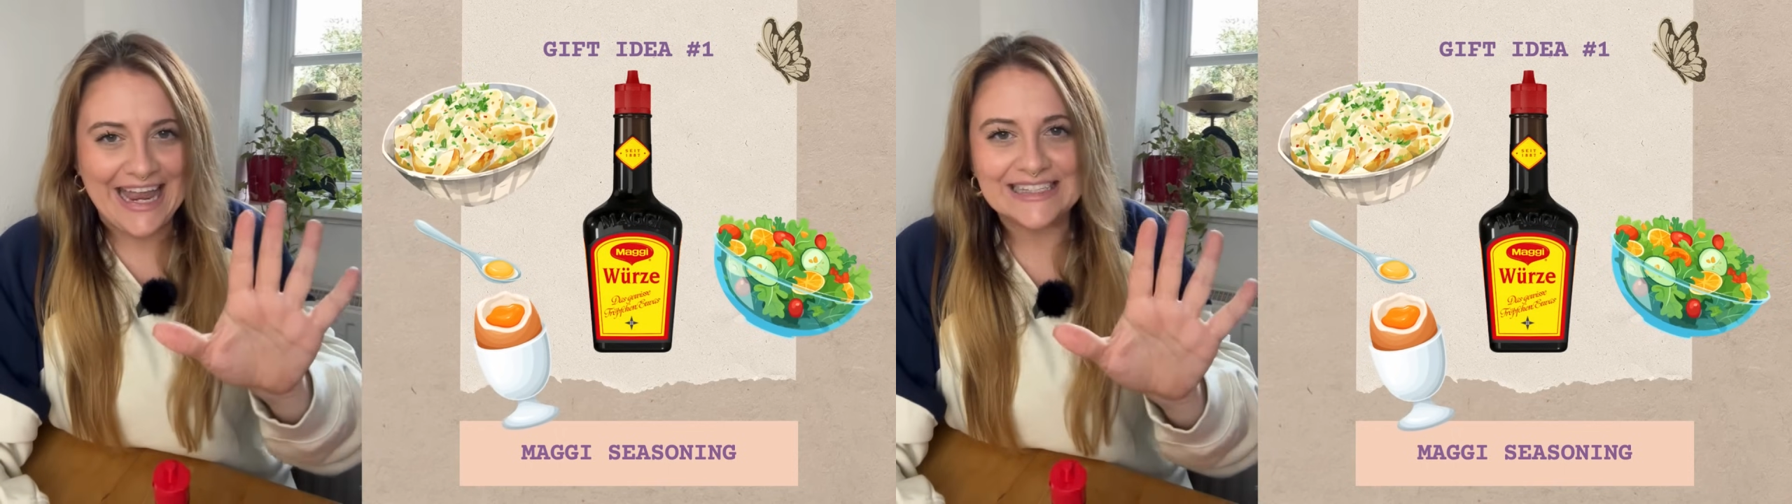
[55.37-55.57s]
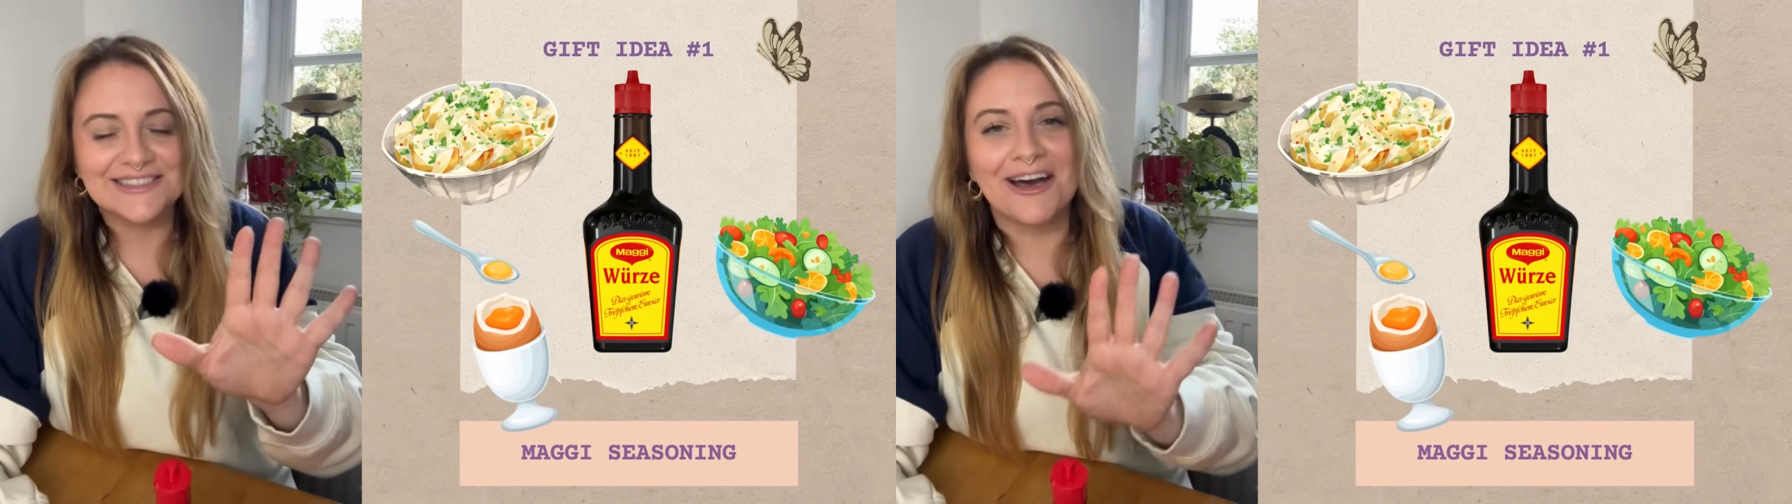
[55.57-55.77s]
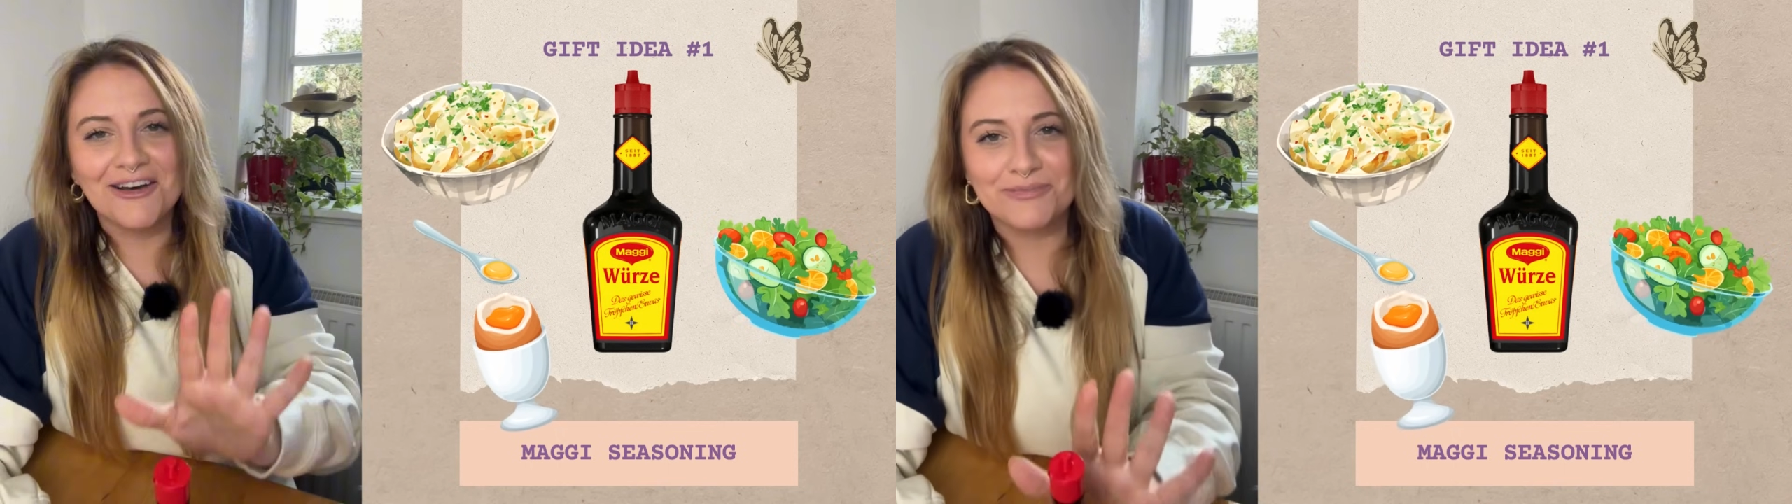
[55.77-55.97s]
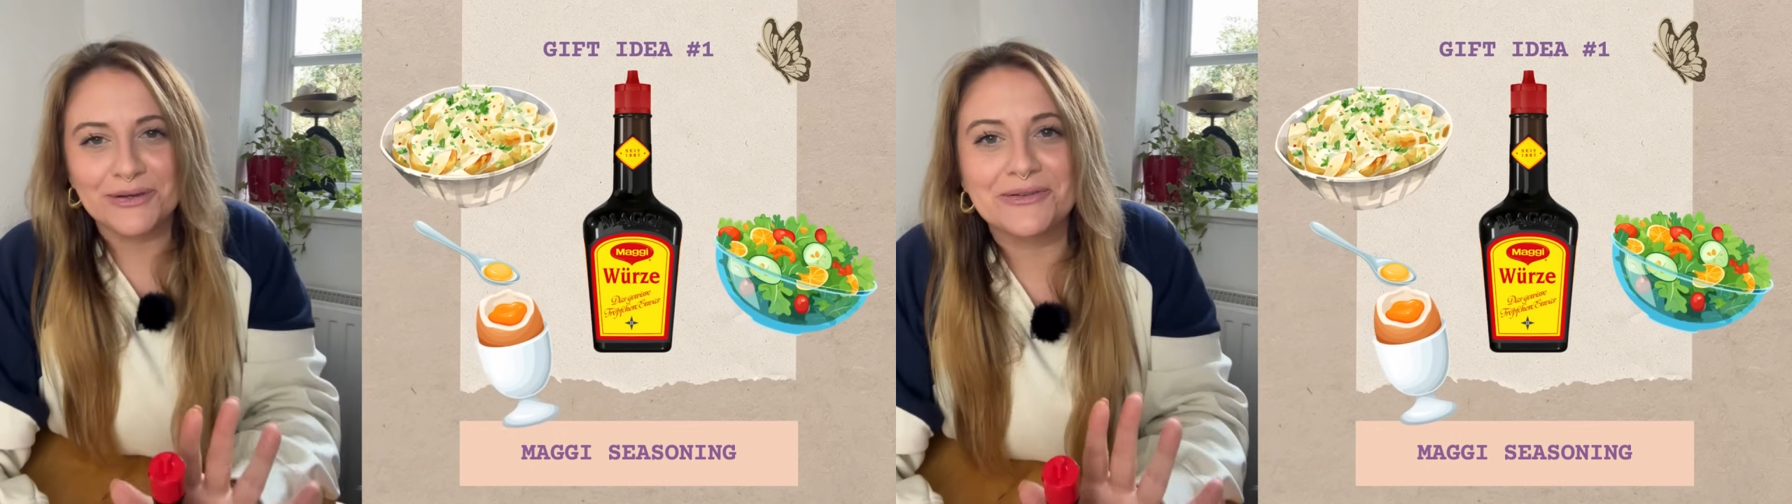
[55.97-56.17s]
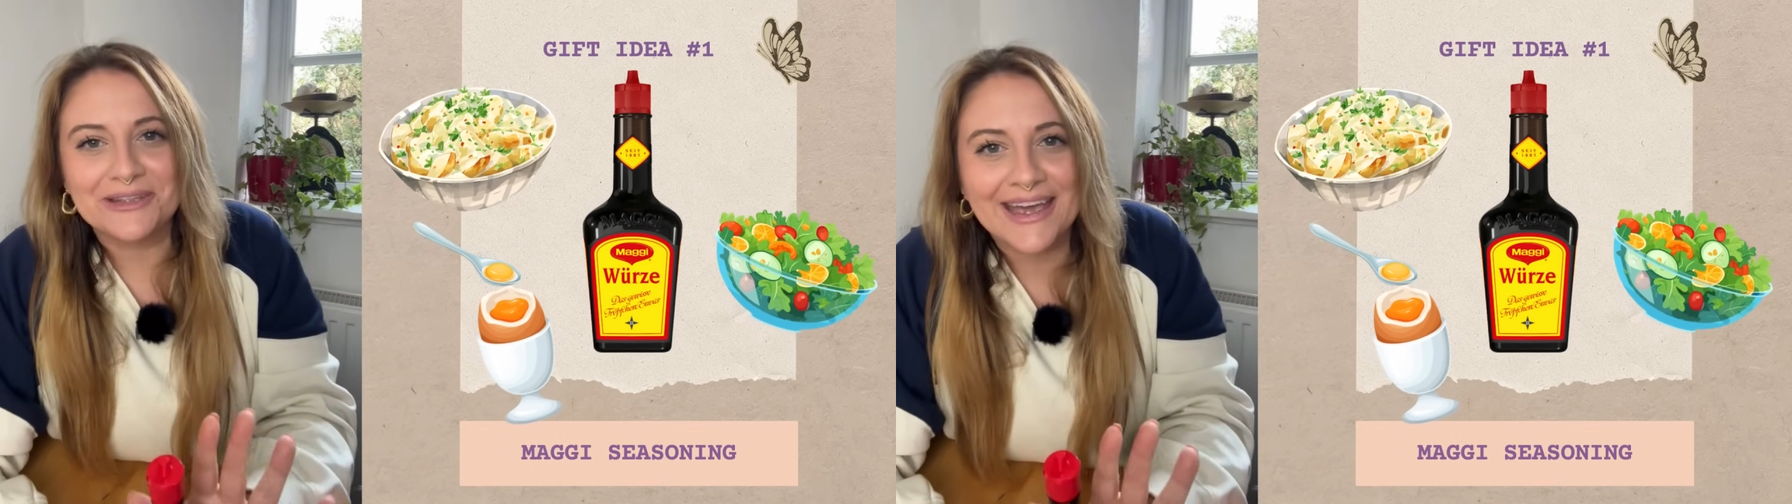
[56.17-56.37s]
ate
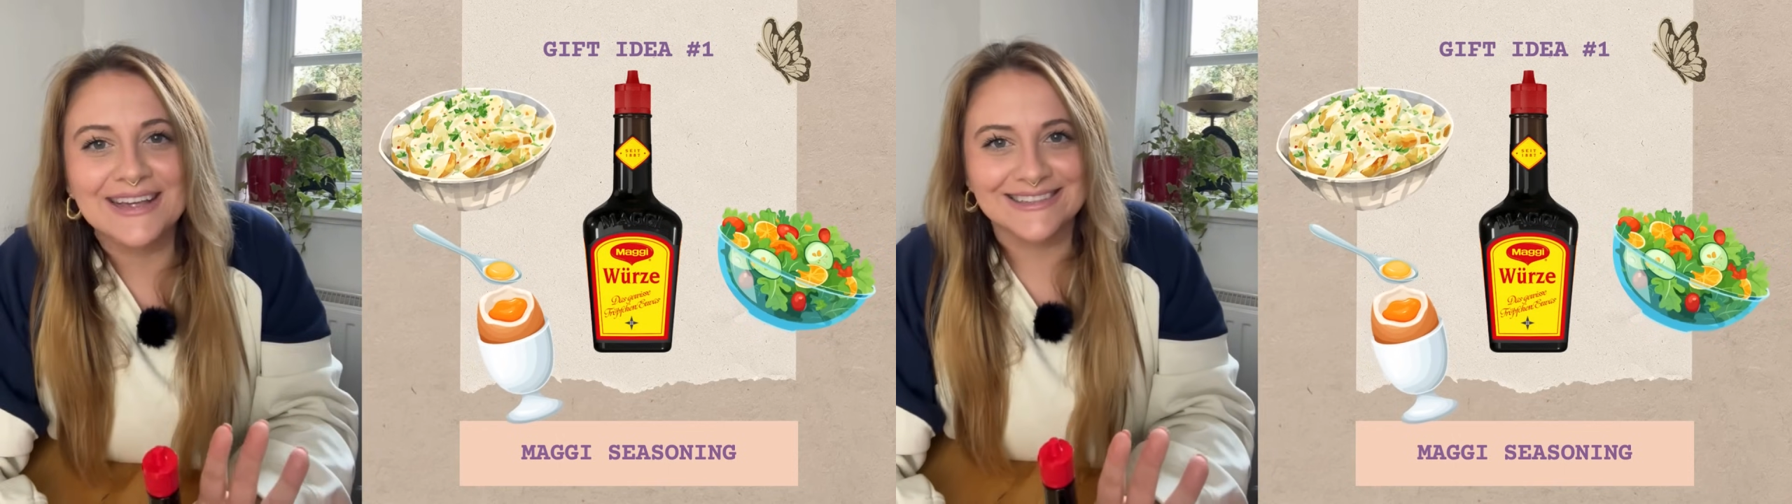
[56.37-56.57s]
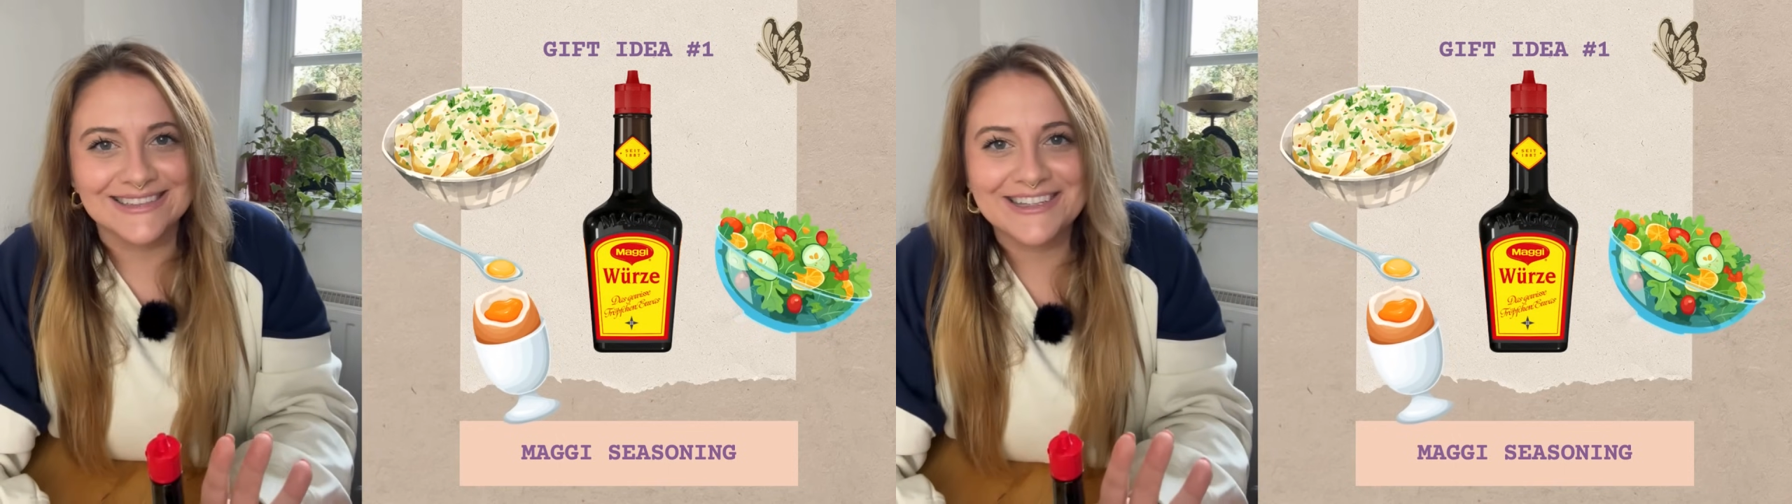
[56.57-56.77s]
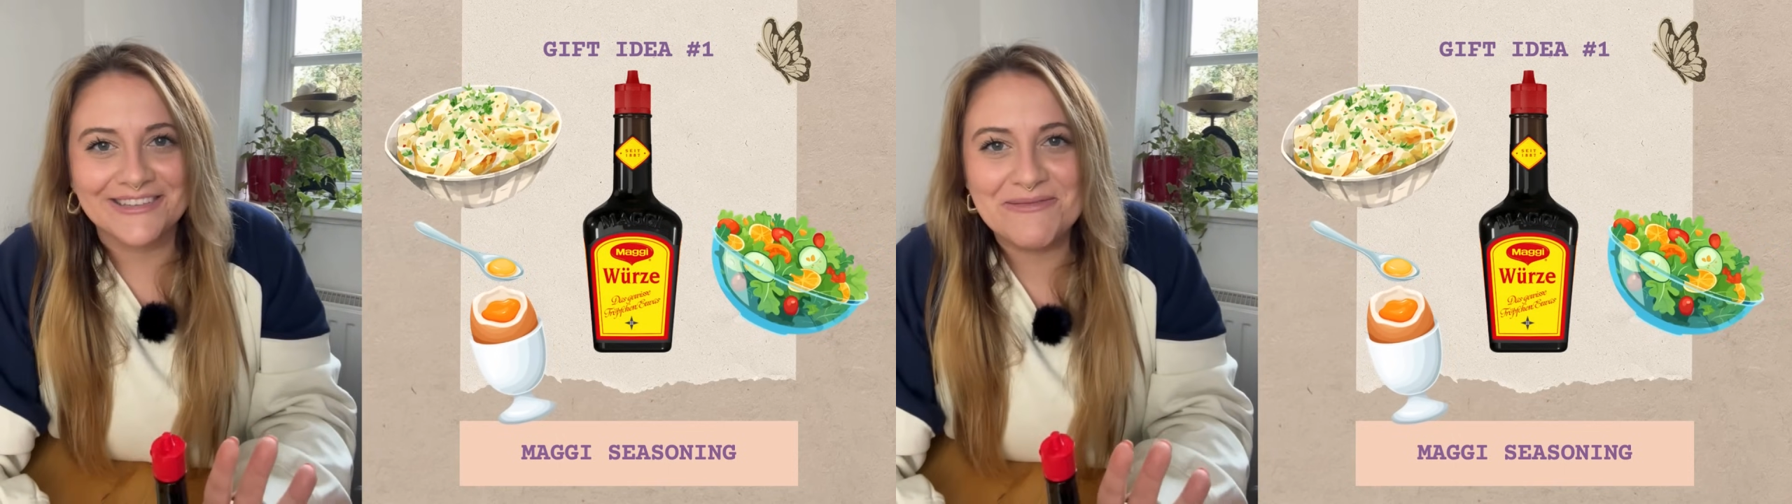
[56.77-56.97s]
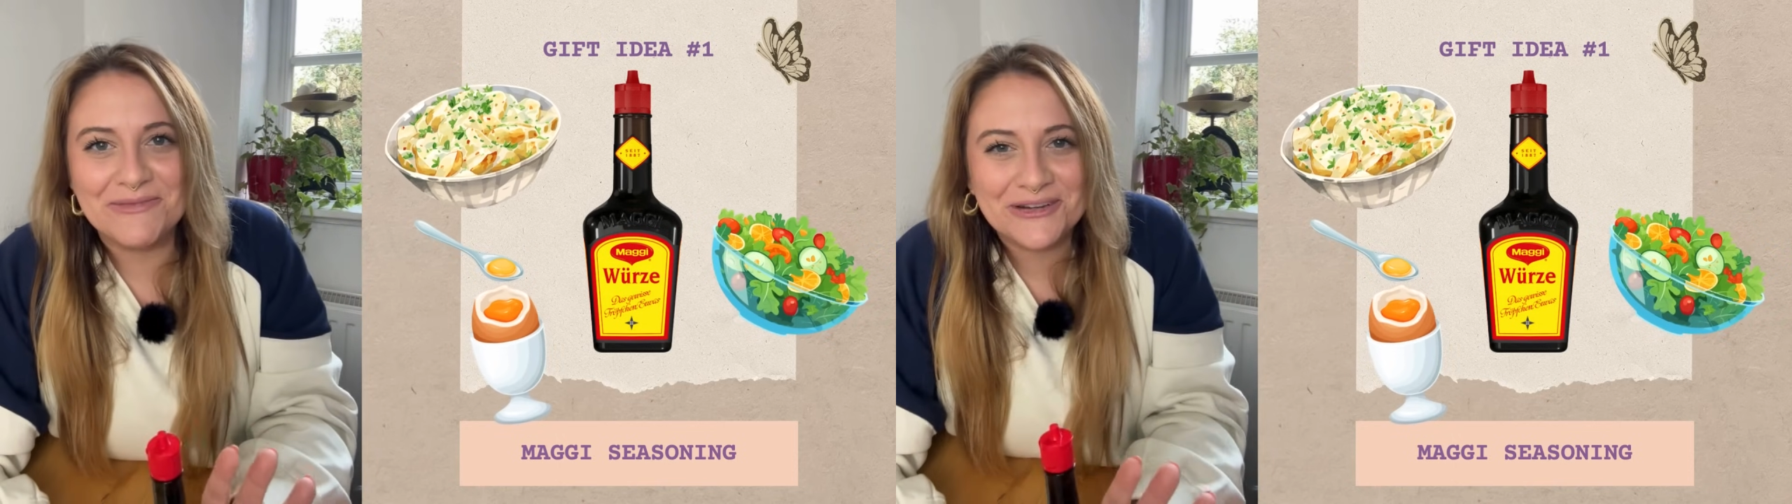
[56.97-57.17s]
soft-boiled eggs until I